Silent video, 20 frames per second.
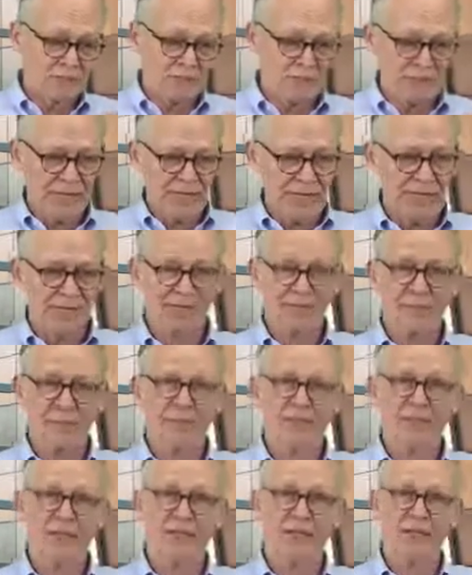make the
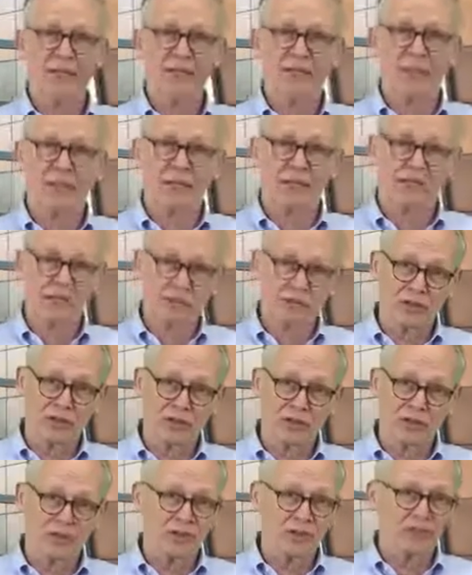semiconductor a good
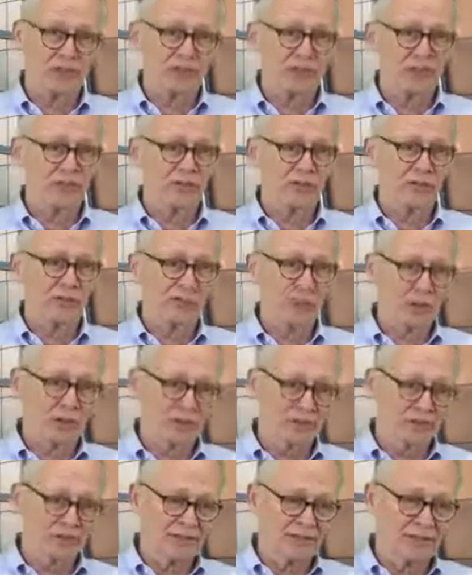insulator or a
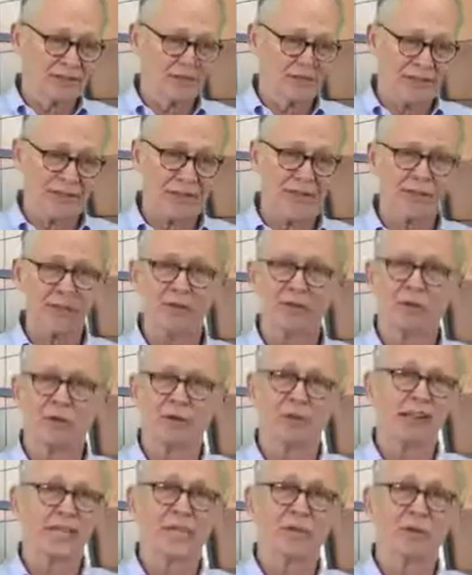good metal
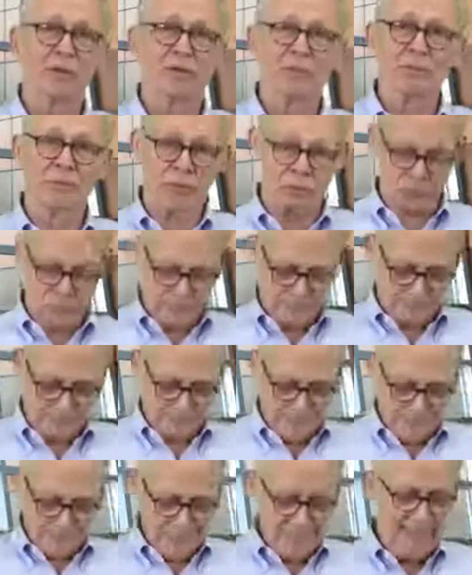or anywhere in between.
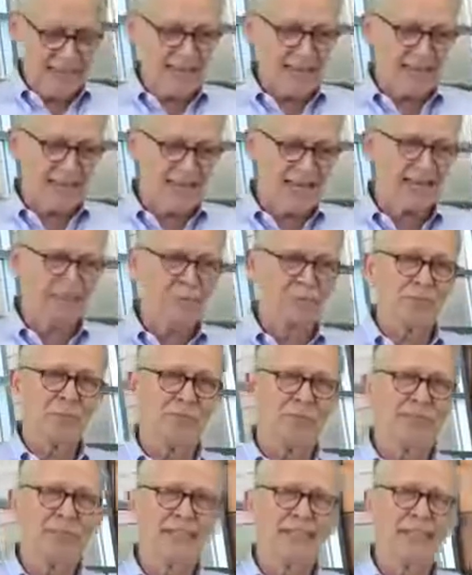And that
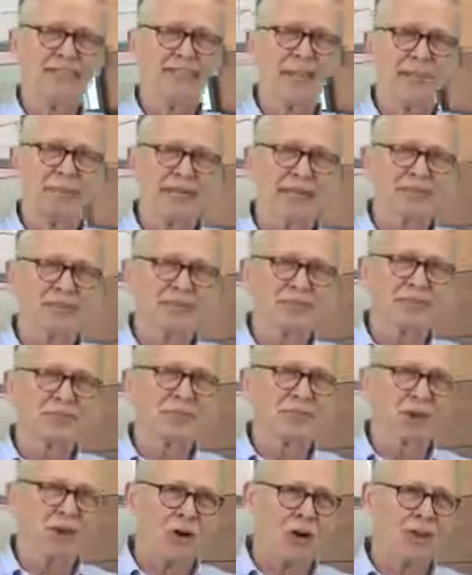ability is the basis
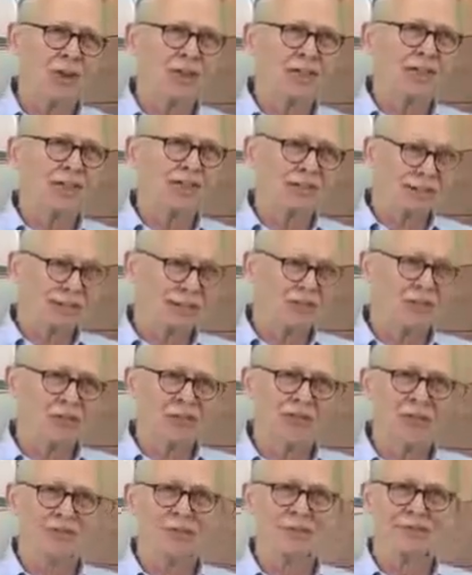for all
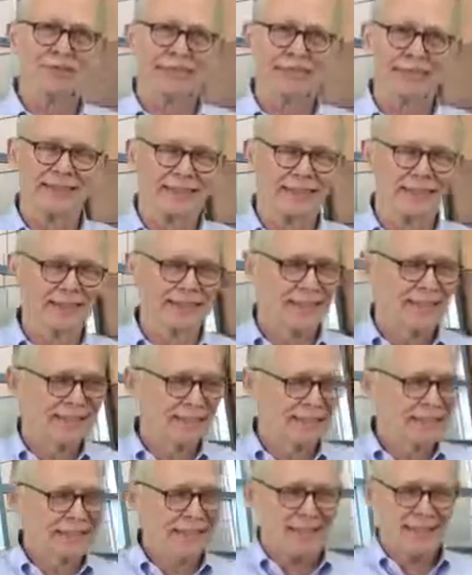electronic devices.
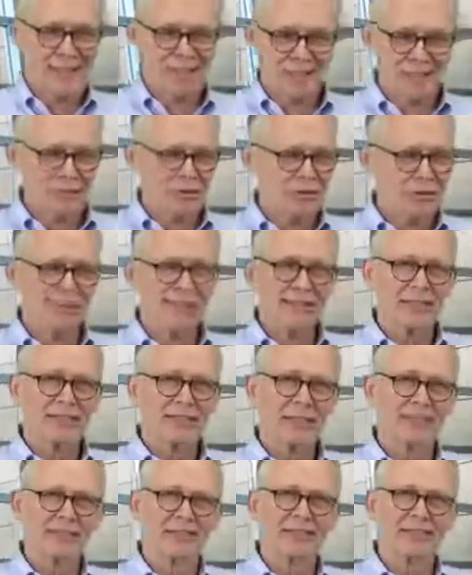And electronic
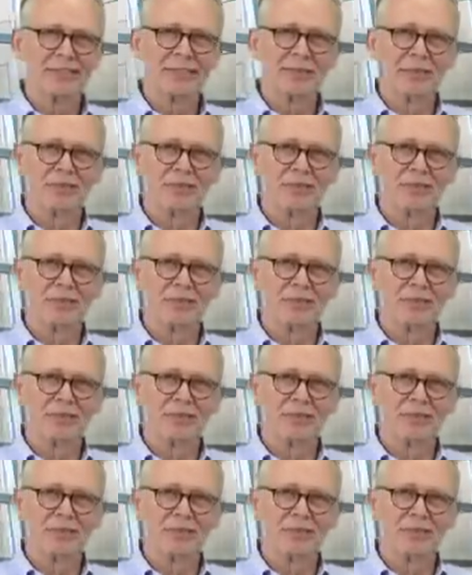devices are